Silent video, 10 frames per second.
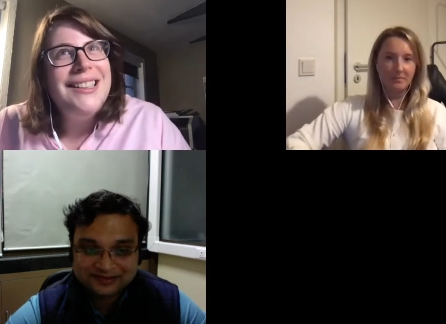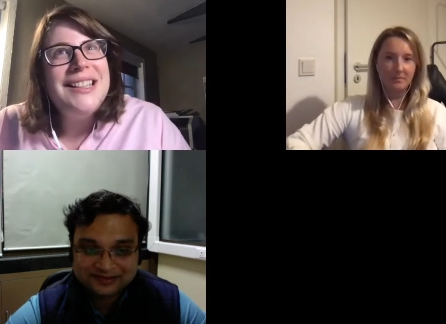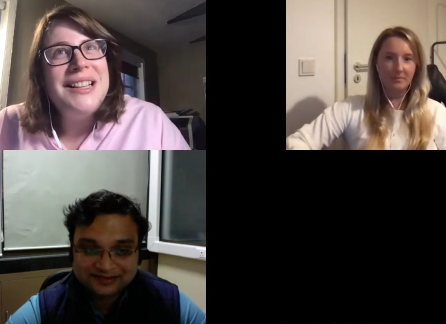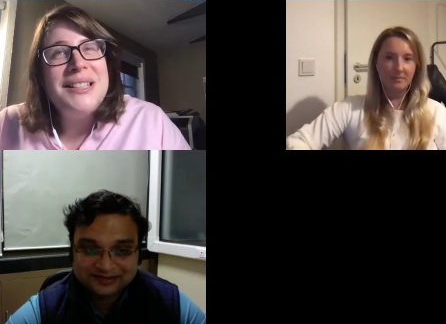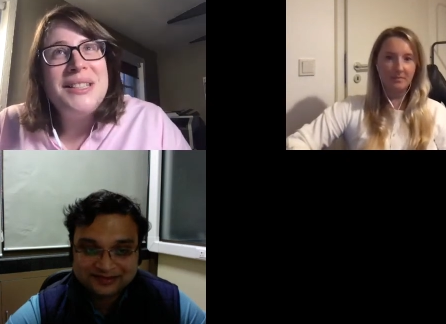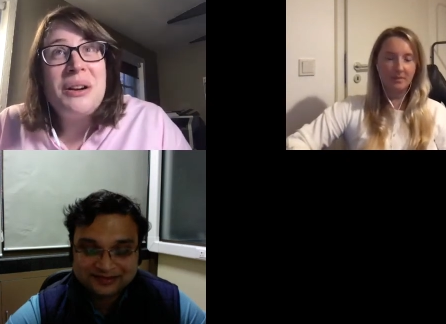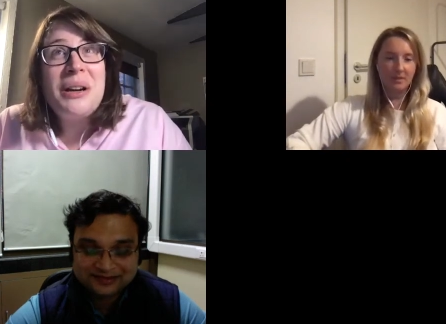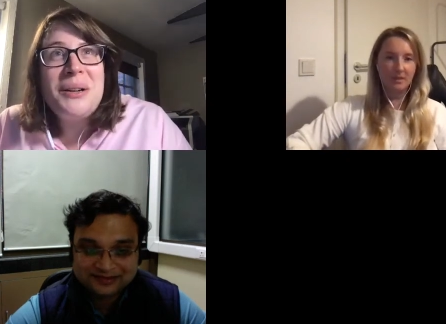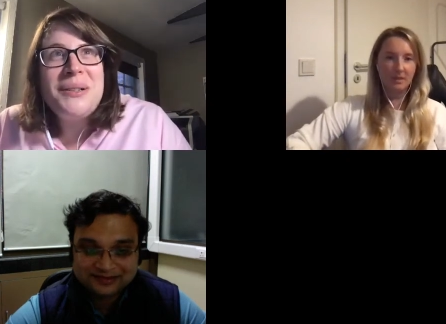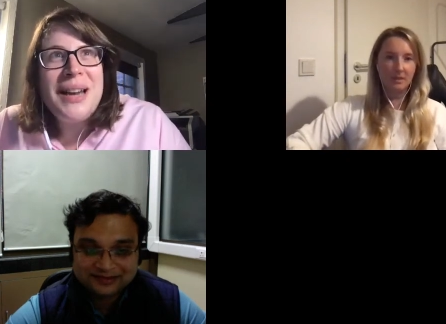
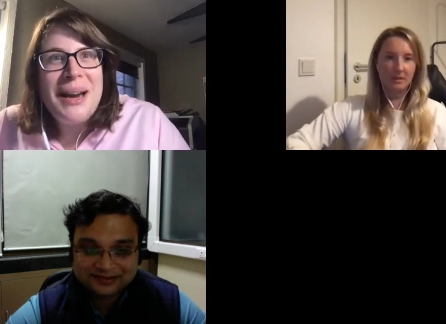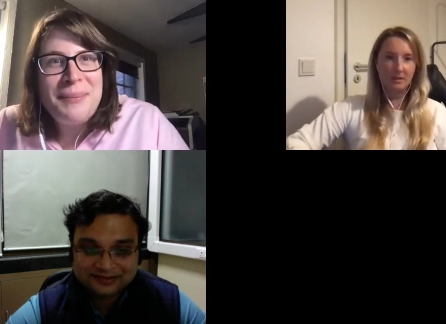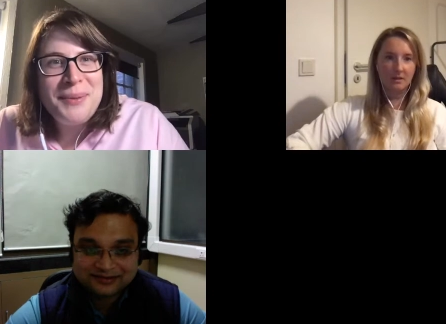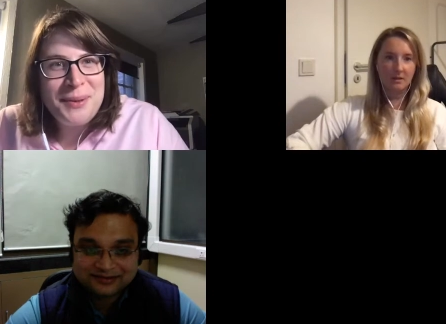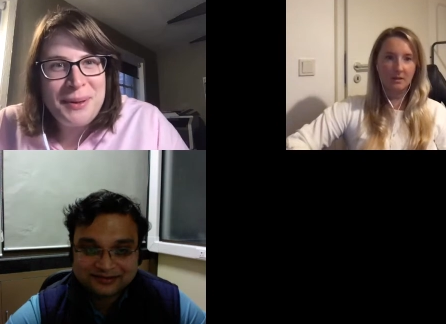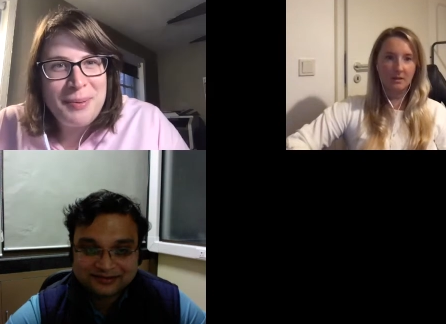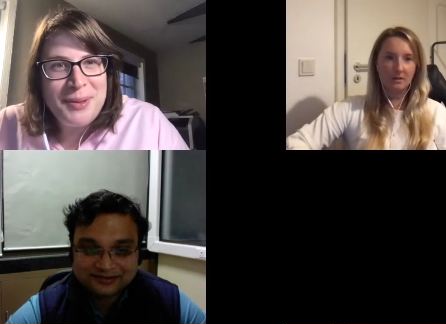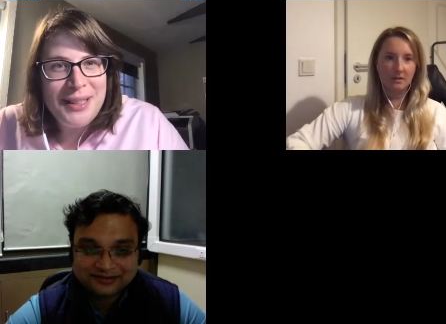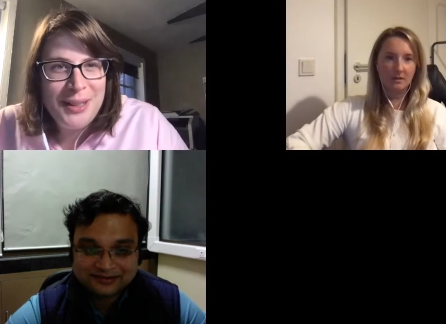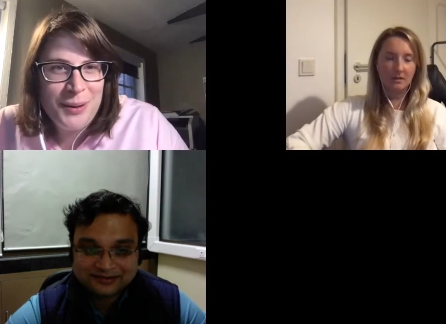Speaker 1: stereotypes or
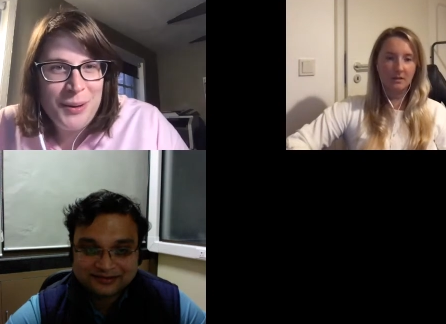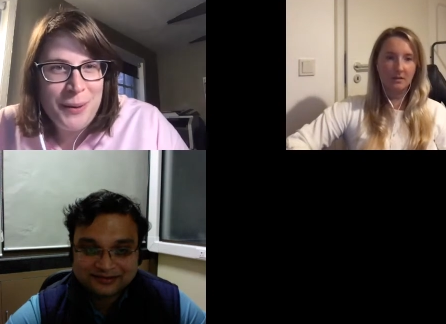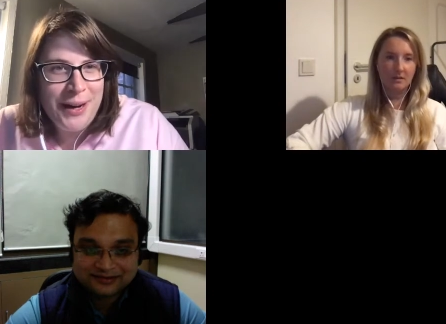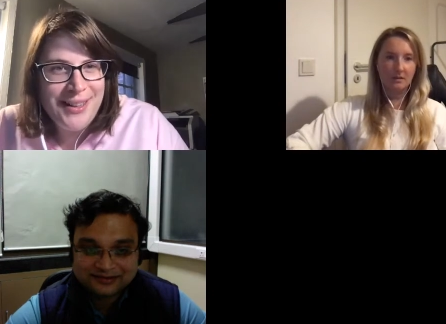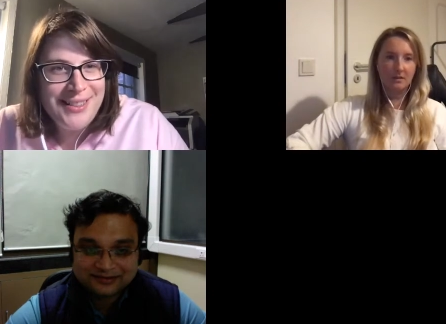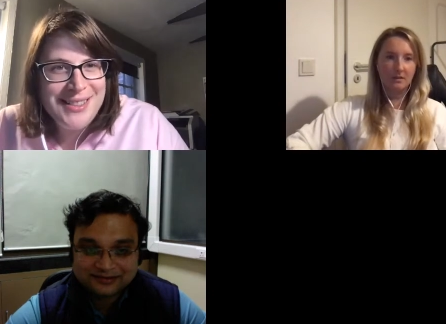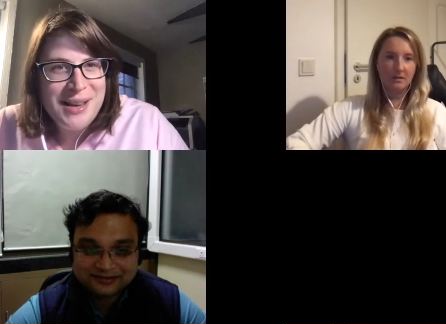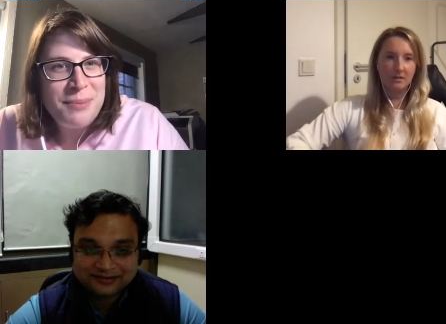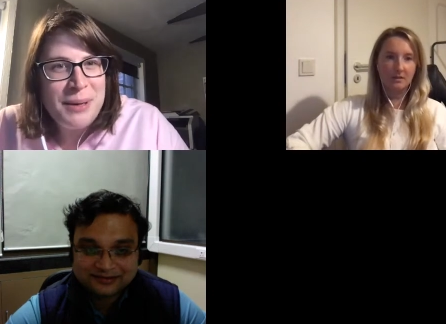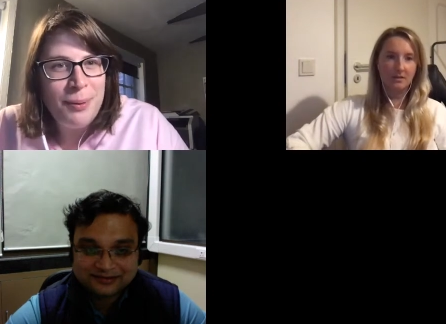particular ways
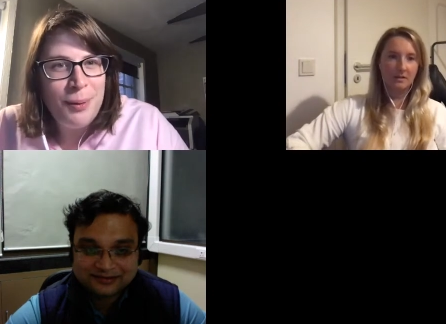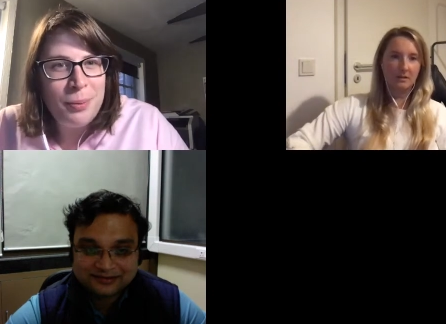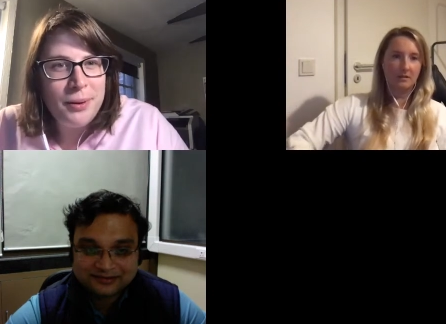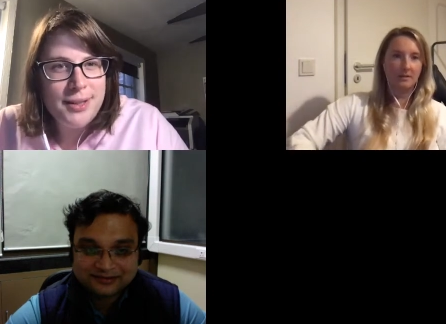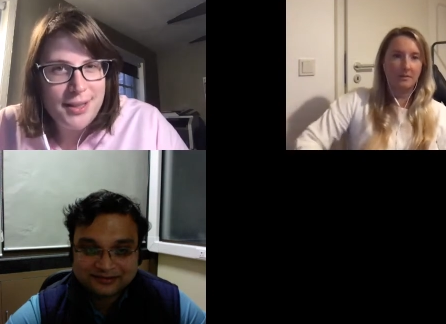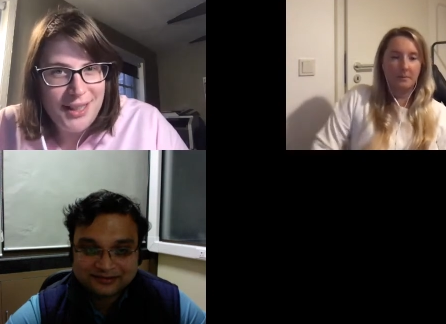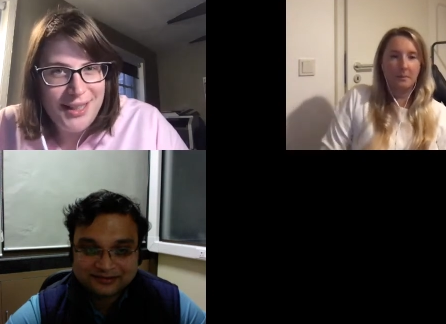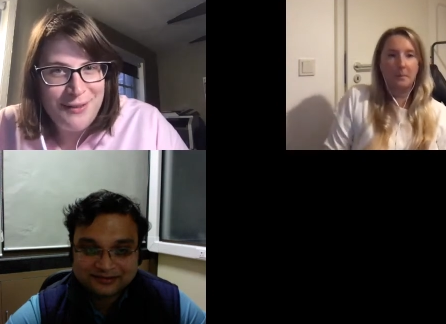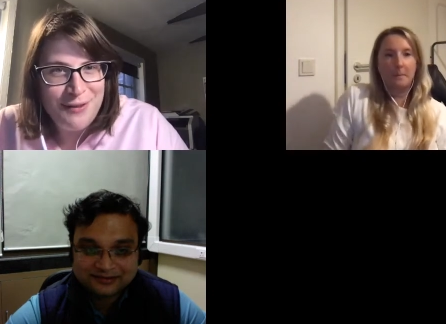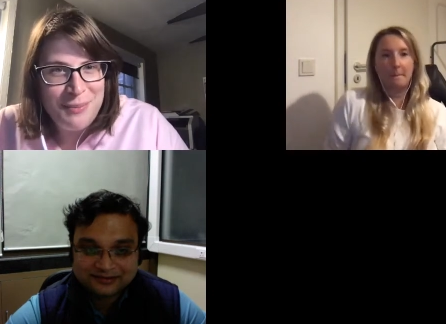that people
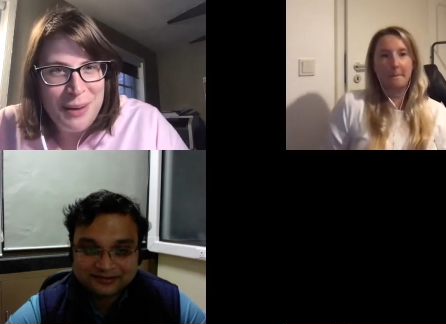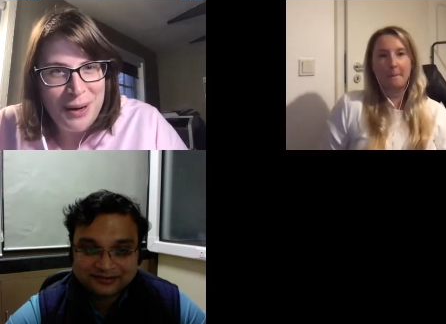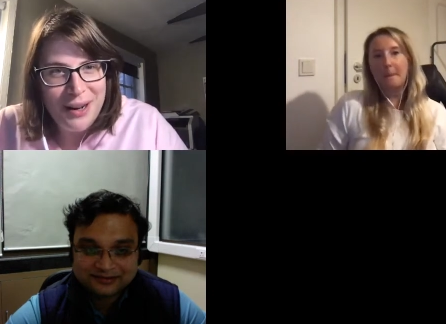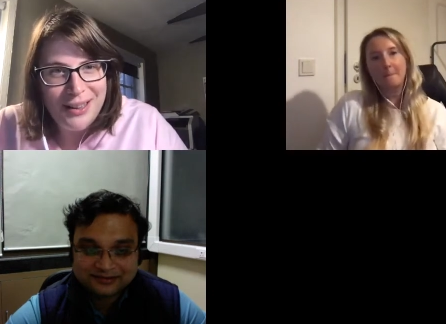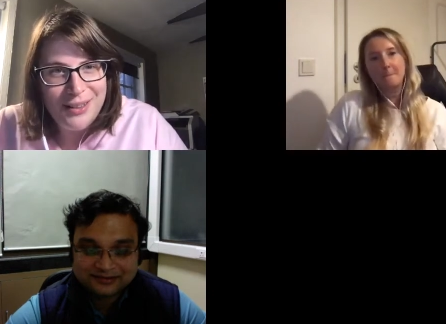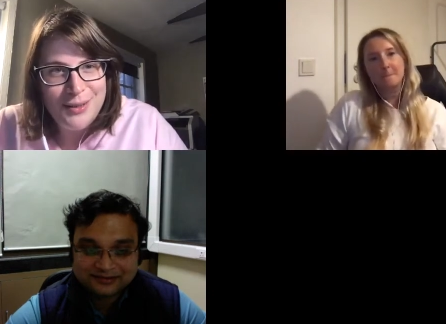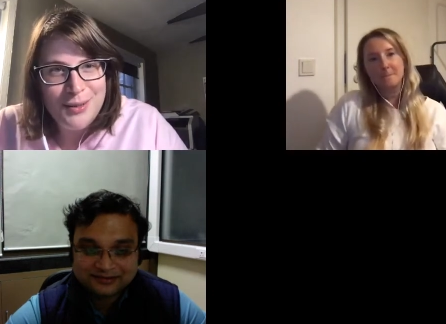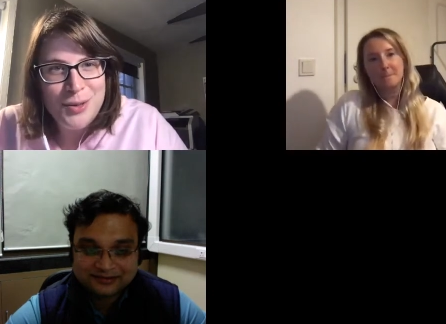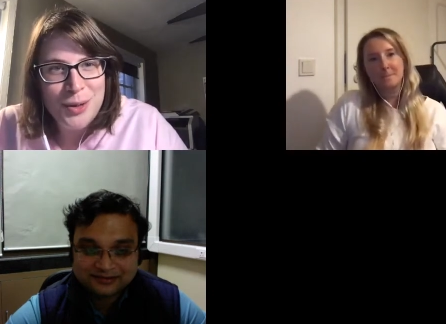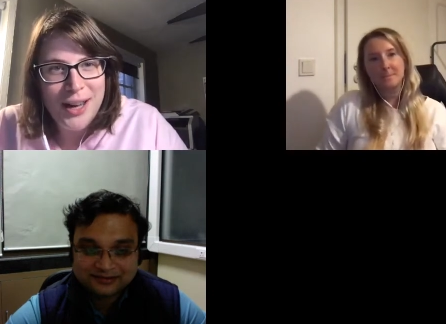perceive American
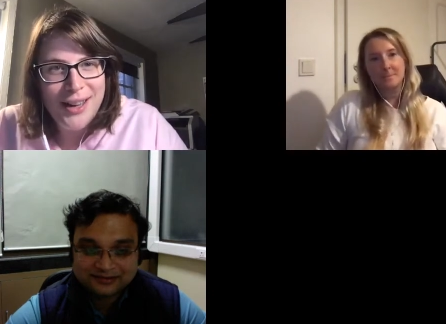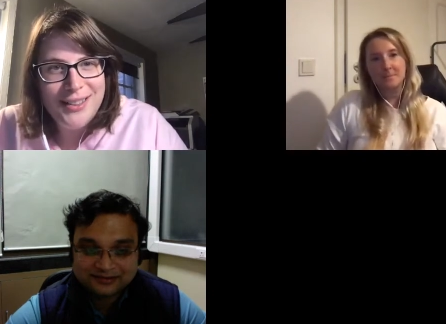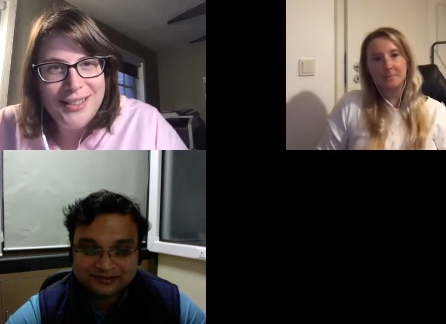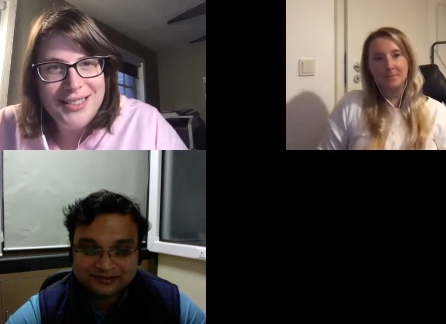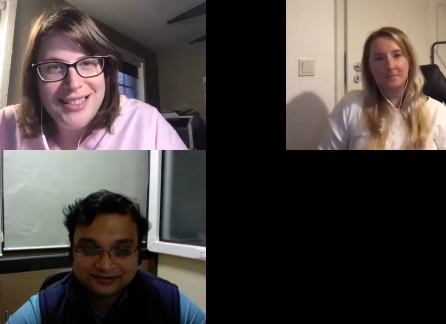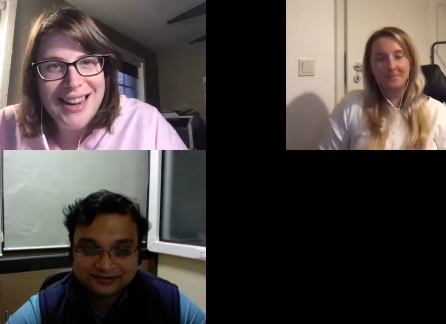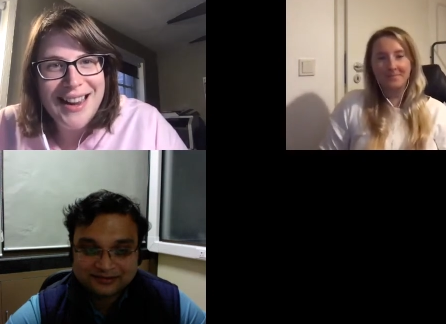trained